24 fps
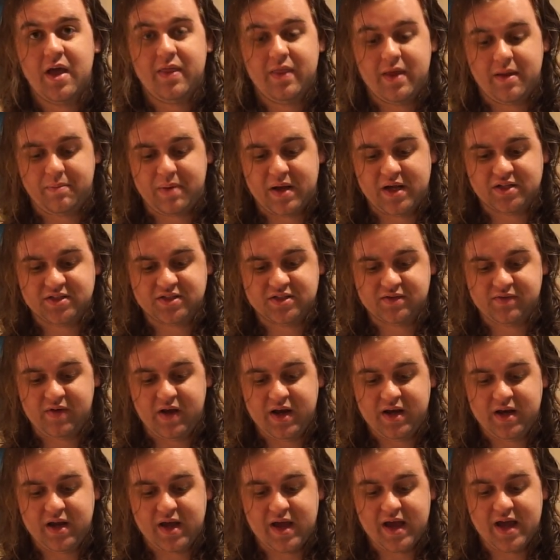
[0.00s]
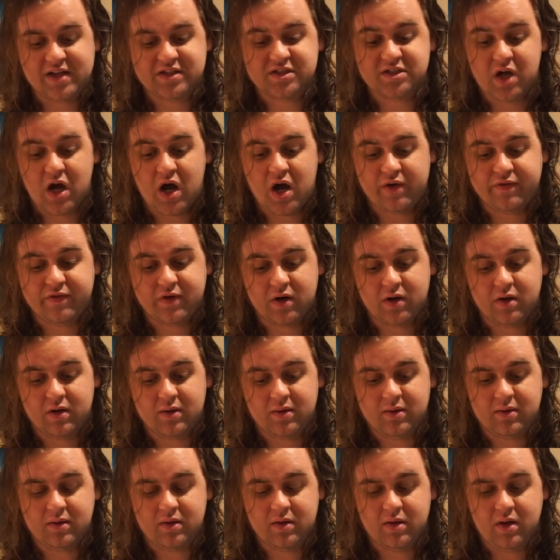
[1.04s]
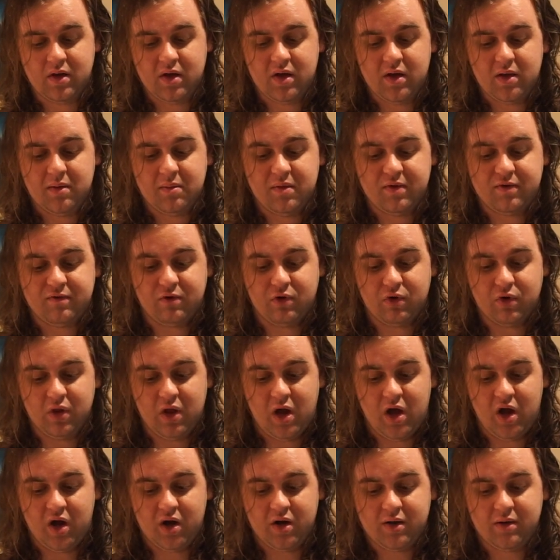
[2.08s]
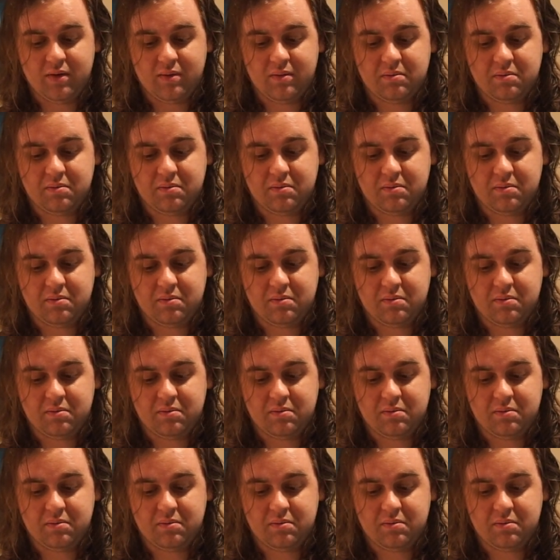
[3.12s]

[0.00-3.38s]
that Pennsylvania had to offer. Before long,